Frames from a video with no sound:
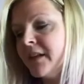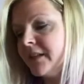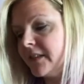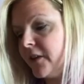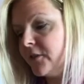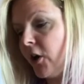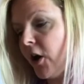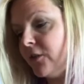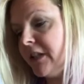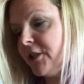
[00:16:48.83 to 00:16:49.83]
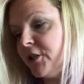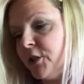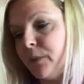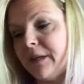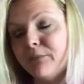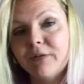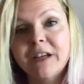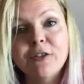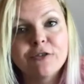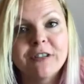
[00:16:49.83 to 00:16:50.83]
So not only should you be
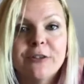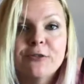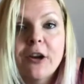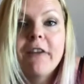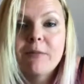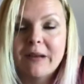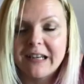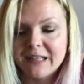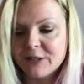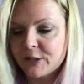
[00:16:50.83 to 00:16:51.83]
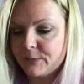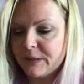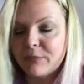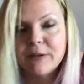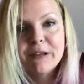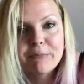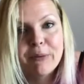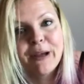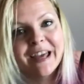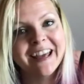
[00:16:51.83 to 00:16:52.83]
pre-ordering your diary planner, you should be
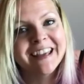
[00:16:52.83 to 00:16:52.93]
pre-booking